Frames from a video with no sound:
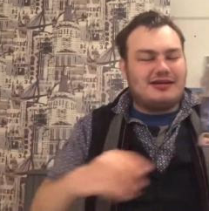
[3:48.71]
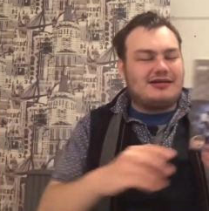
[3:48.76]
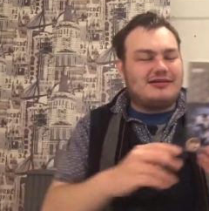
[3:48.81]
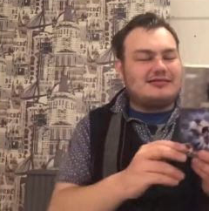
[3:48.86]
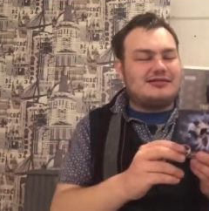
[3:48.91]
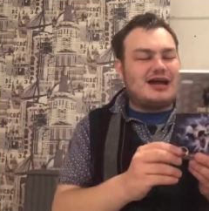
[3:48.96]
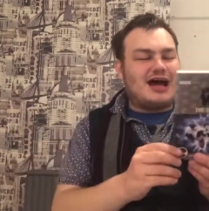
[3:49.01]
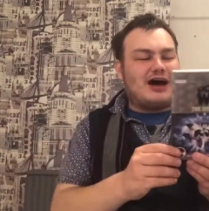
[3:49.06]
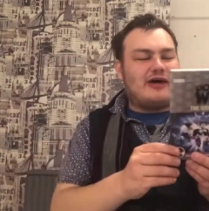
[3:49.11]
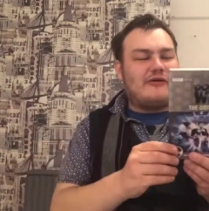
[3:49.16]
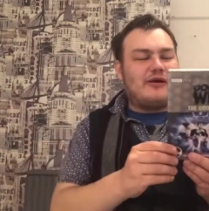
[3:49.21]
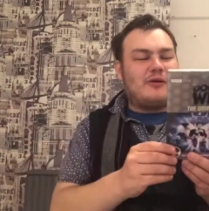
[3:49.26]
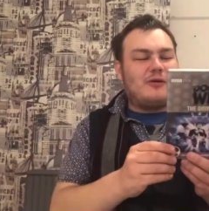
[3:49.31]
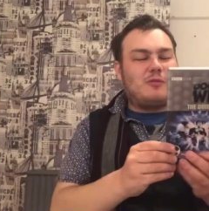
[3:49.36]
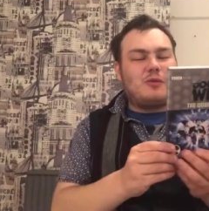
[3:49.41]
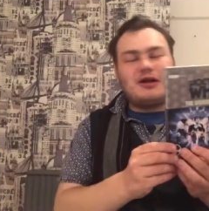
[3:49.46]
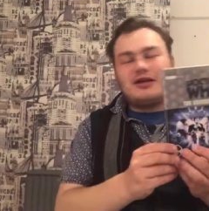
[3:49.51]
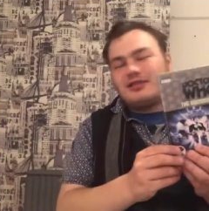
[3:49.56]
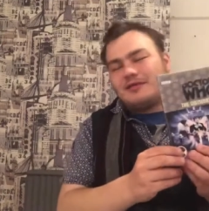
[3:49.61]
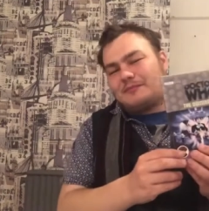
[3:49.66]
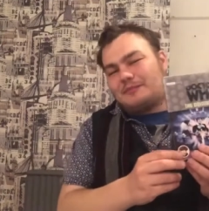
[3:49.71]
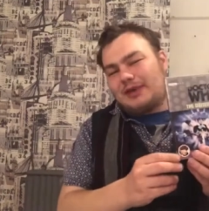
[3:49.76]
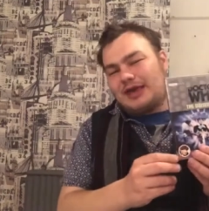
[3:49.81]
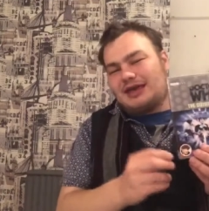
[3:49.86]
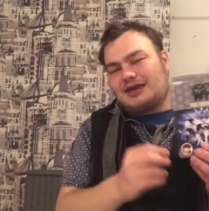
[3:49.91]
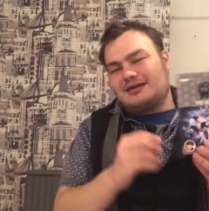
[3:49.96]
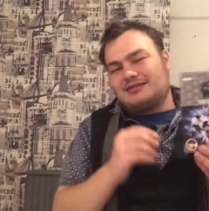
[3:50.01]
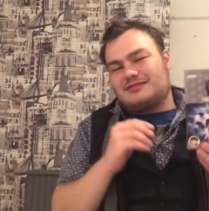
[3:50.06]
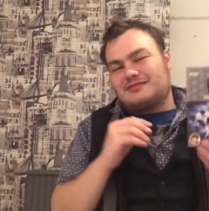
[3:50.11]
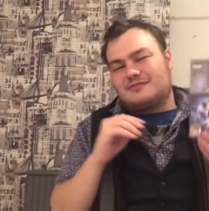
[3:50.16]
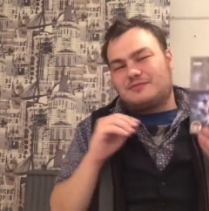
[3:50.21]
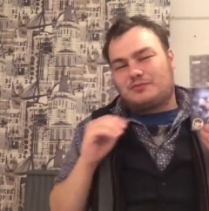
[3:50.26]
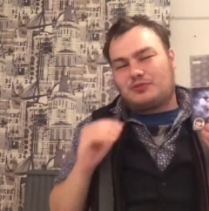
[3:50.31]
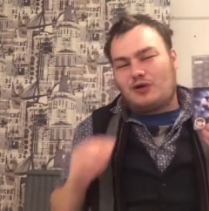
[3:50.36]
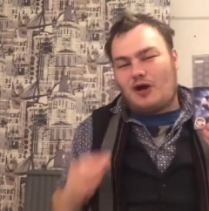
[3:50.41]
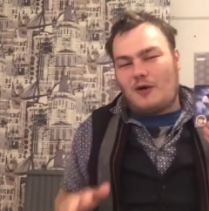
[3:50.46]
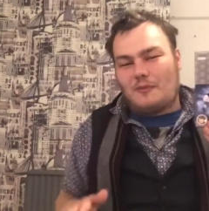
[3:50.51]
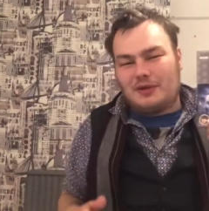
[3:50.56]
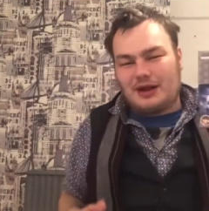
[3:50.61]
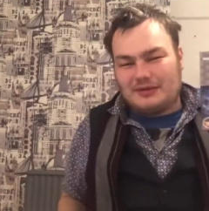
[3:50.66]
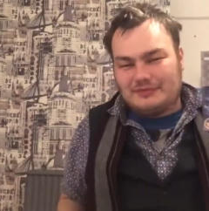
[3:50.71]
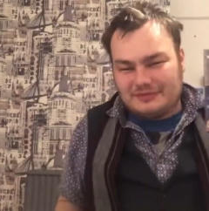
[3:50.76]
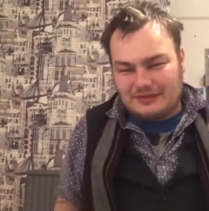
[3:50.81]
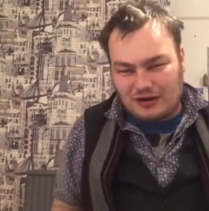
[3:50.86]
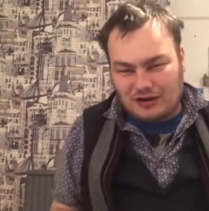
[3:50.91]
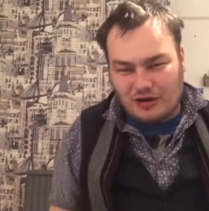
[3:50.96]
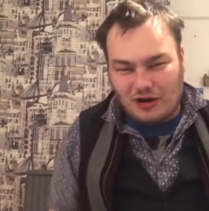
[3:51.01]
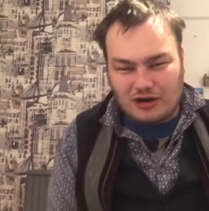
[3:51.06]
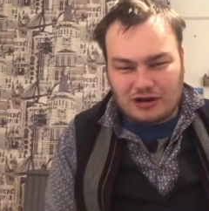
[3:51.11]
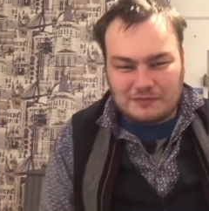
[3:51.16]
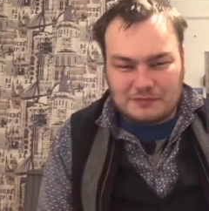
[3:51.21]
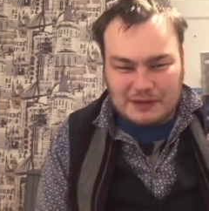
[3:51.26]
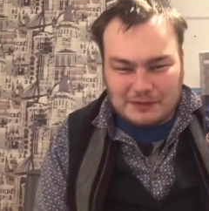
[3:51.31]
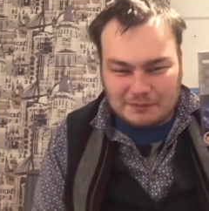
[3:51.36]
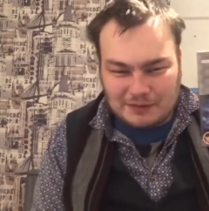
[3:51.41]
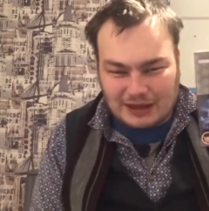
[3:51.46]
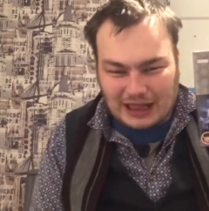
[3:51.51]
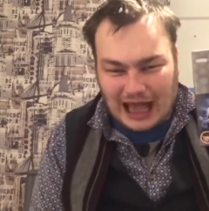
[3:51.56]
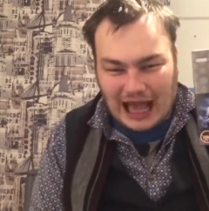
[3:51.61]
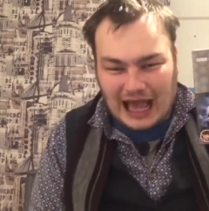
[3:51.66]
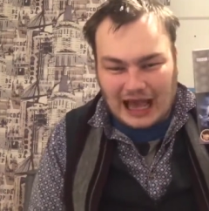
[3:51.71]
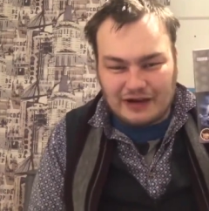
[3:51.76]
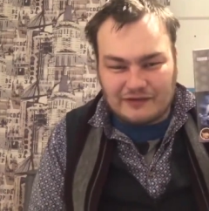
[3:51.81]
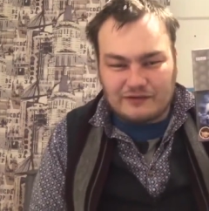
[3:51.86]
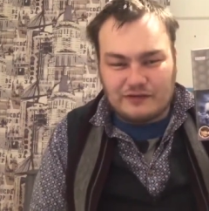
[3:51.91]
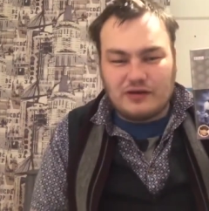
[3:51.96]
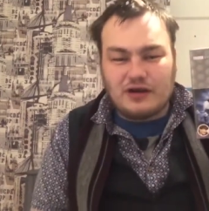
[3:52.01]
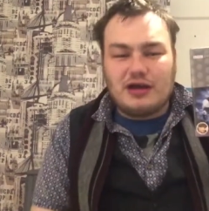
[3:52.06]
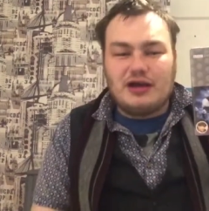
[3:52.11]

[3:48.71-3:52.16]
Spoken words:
Now, one of the biggest problems a lot of people have